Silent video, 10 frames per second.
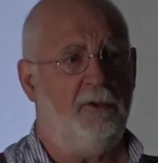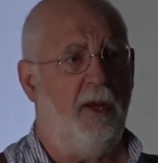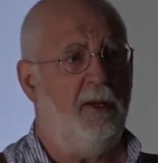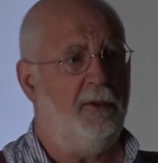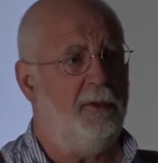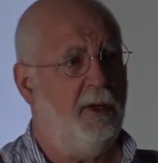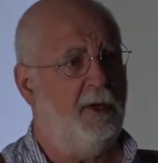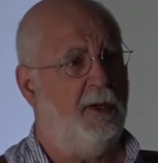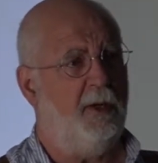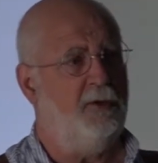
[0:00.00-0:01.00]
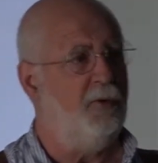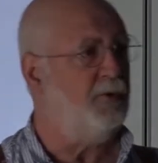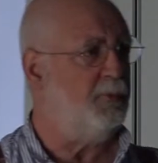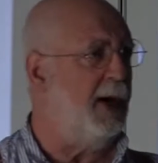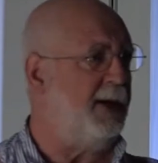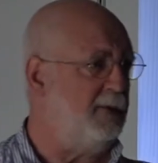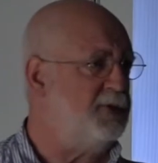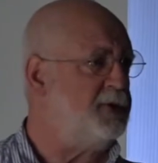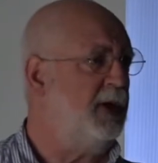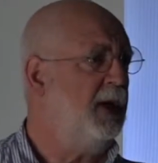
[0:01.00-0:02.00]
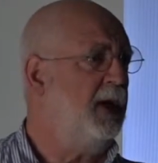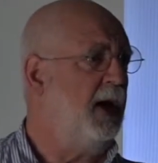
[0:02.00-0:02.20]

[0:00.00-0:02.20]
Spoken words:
in North Wales